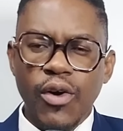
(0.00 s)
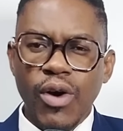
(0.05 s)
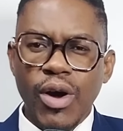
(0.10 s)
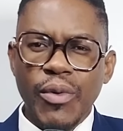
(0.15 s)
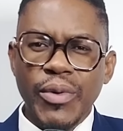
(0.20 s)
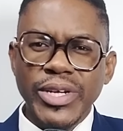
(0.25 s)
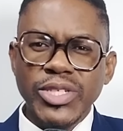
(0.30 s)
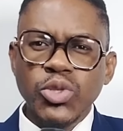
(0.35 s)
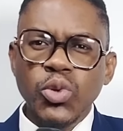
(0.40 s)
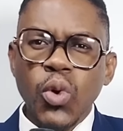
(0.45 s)
I
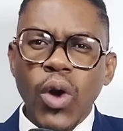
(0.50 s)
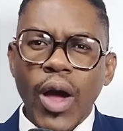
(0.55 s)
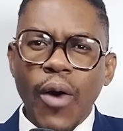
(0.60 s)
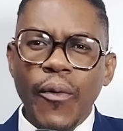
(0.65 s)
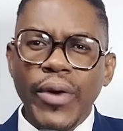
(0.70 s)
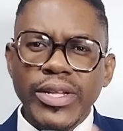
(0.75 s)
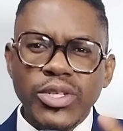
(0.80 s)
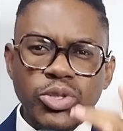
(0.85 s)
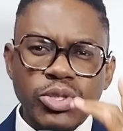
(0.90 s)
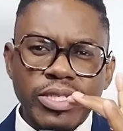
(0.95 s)

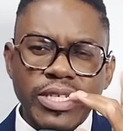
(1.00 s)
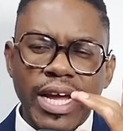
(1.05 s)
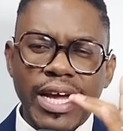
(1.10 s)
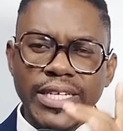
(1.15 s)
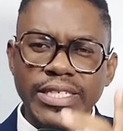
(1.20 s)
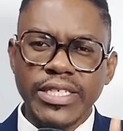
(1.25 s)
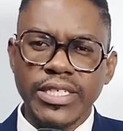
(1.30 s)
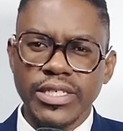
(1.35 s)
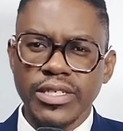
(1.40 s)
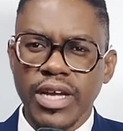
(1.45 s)
want to
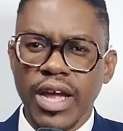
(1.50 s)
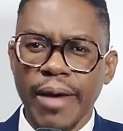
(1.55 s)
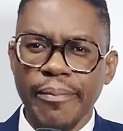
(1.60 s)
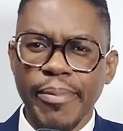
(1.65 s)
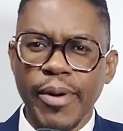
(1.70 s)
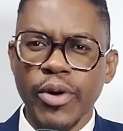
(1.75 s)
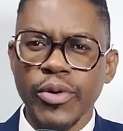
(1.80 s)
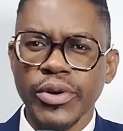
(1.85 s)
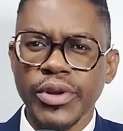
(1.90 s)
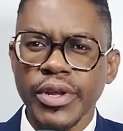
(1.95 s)
touch
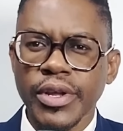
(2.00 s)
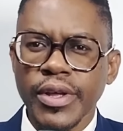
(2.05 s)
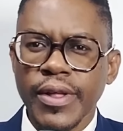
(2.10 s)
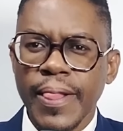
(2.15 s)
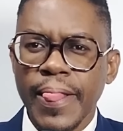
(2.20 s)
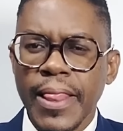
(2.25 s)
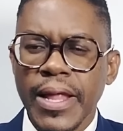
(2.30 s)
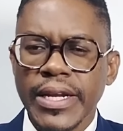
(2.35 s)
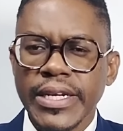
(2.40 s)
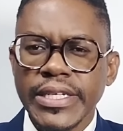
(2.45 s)
about
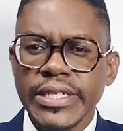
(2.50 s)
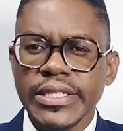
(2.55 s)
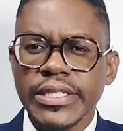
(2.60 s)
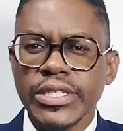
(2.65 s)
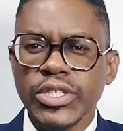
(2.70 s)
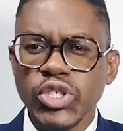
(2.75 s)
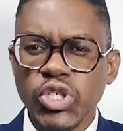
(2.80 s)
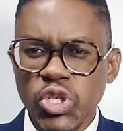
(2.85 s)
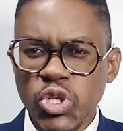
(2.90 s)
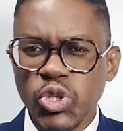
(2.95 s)

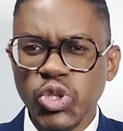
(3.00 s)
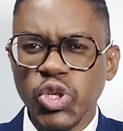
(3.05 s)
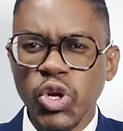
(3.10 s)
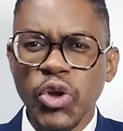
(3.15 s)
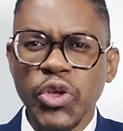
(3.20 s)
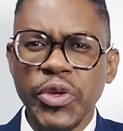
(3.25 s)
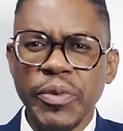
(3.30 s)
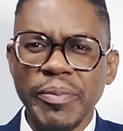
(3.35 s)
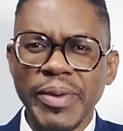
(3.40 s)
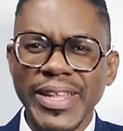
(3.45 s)
this new
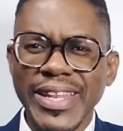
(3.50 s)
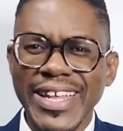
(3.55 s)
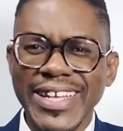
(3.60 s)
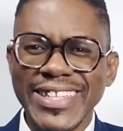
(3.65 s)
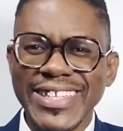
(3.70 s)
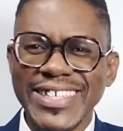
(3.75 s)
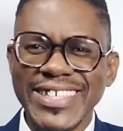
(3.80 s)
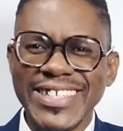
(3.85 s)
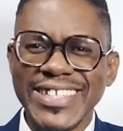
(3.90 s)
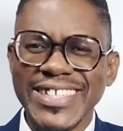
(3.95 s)
document that
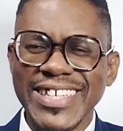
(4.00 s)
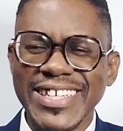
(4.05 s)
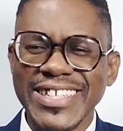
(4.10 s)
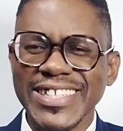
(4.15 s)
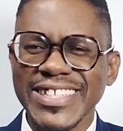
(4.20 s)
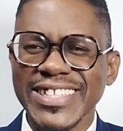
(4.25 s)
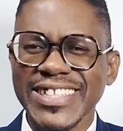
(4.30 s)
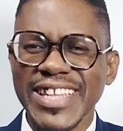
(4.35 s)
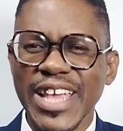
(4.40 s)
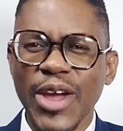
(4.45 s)
he
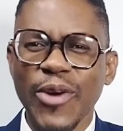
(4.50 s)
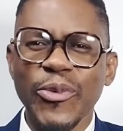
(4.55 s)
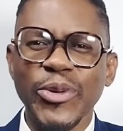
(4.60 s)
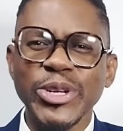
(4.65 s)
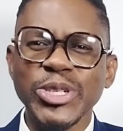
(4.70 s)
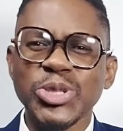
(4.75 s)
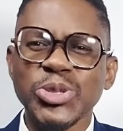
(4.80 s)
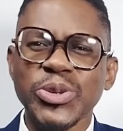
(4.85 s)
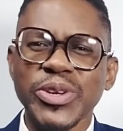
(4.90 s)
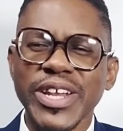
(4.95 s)
says they're
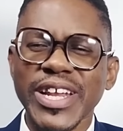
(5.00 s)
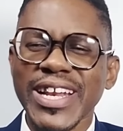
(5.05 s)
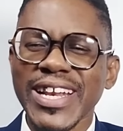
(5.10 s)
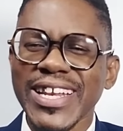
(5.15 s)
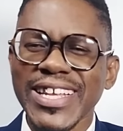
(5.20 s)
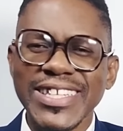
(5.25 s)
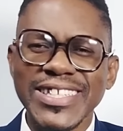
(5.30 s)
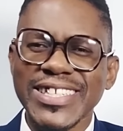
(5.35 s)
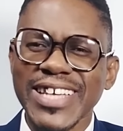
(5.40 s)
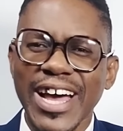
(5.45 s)
going to
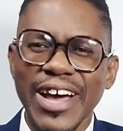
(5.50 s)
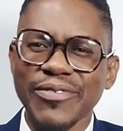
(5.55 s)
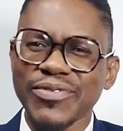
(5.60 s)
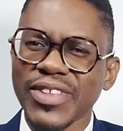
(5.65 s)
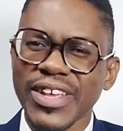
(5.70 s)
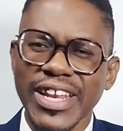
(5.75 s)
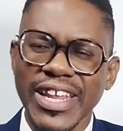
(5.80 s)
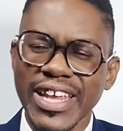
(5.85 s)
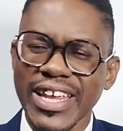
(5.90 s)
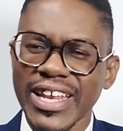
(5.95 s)
release after
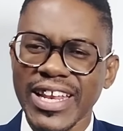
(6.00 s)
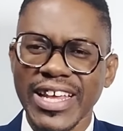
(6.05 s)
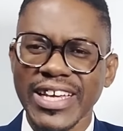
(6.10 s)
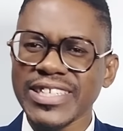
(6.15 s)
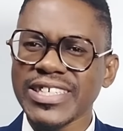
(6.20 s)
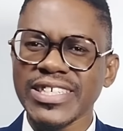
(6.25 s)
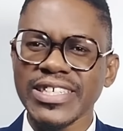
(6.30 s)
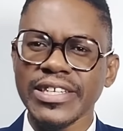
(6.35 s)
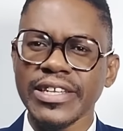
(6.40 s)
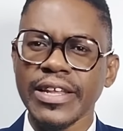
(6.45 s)
the
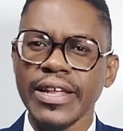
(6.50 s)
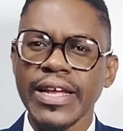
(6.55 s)
election.